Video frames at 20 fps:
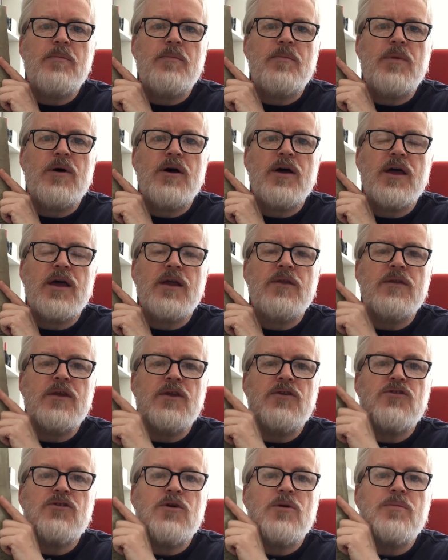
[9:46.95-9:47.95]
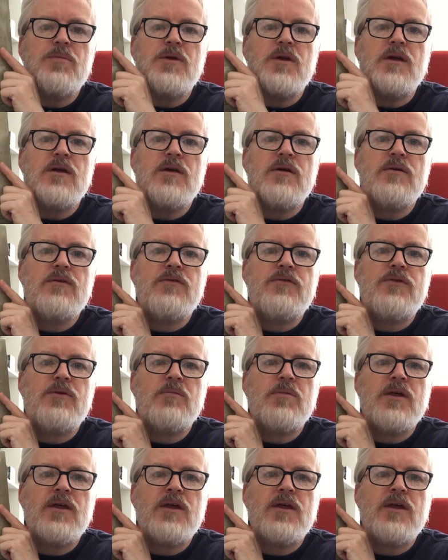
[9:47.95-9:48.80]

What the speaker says: buying this copy from